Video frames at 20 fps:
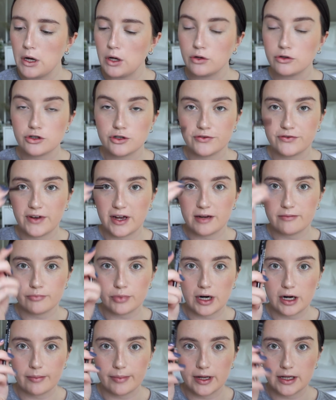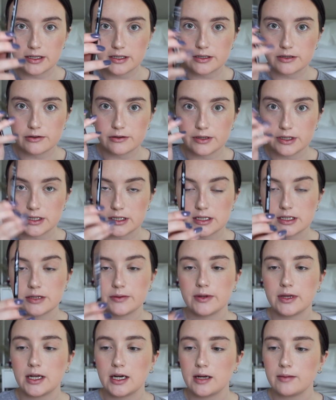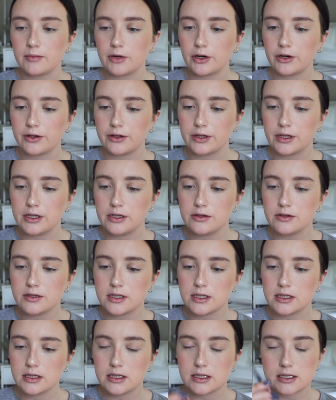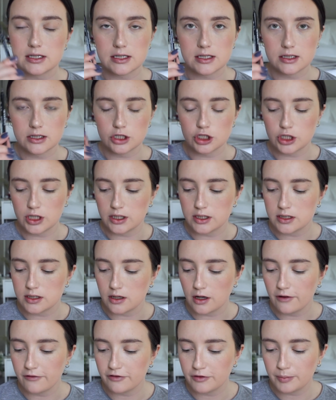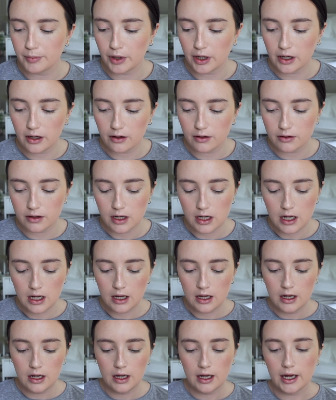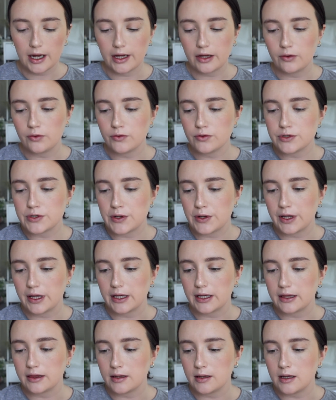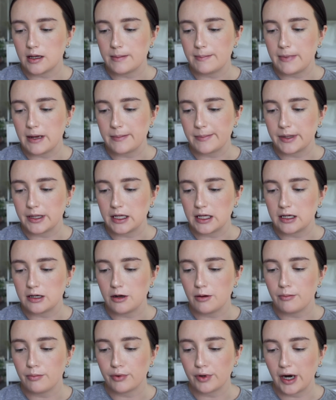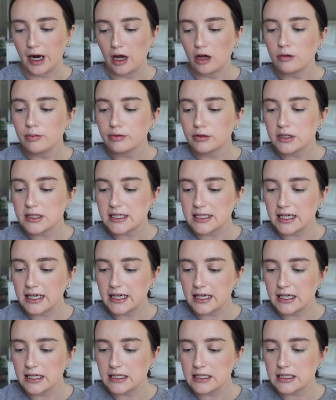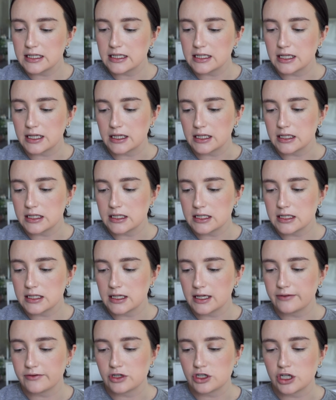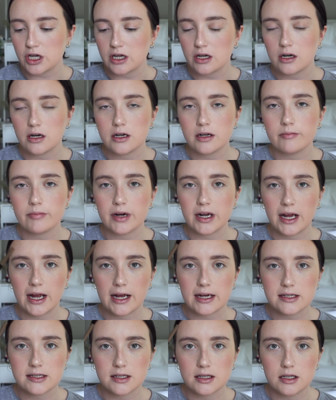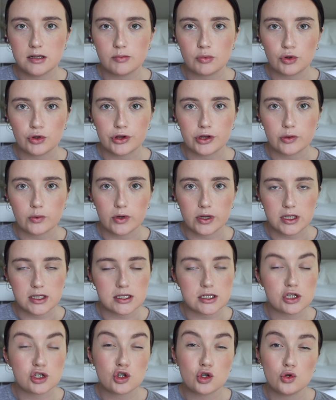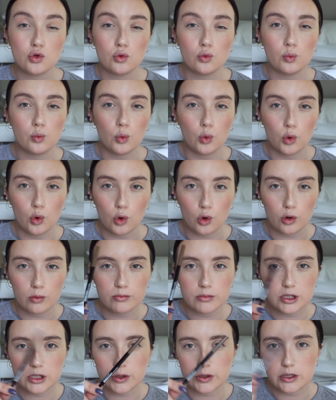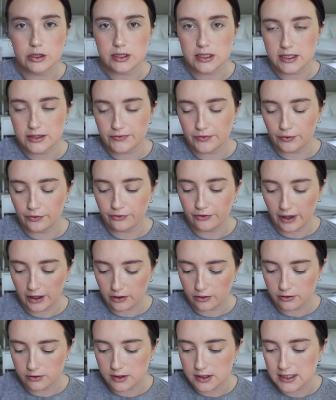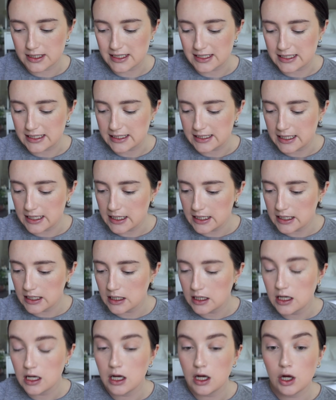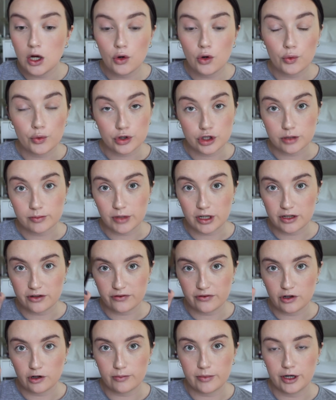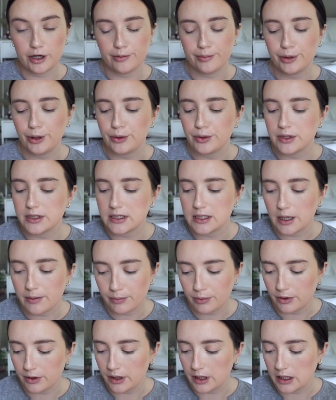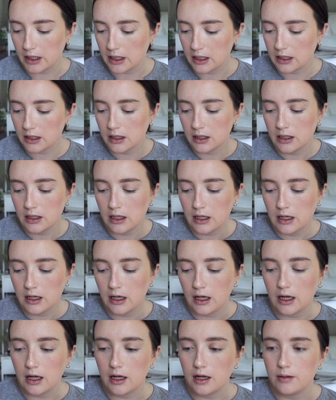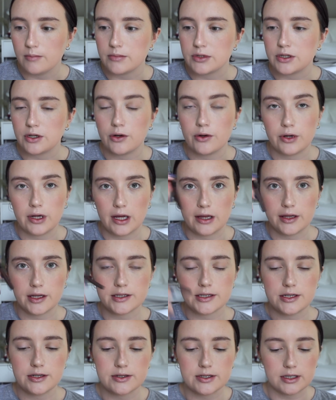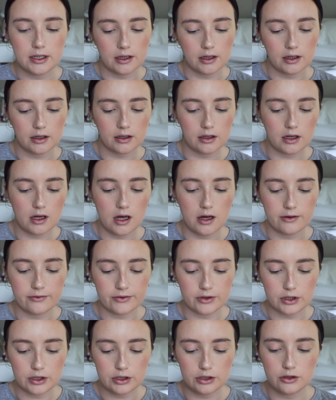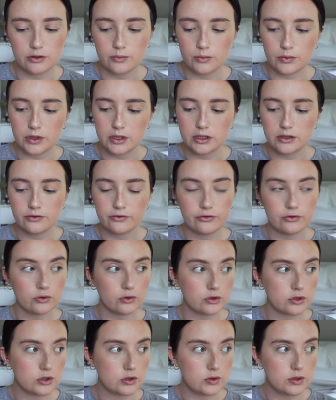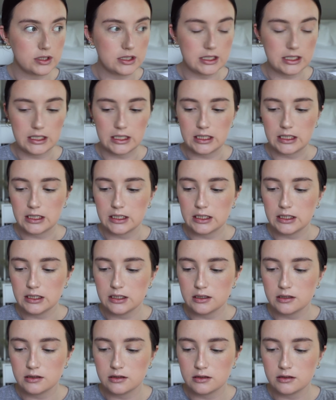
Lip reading: Ultra Fine Brow Pencil. This is the one that I'm currently using. This is in the shade Soft Brown. I also like the Maybelline Brow Precise. This doesn't have a shade on it, but I accidentally bought the one that's too warm, so I use this for freckles instead, which I'm gonna film and upload separately. So yeah, let's use the CoverGirl one for today.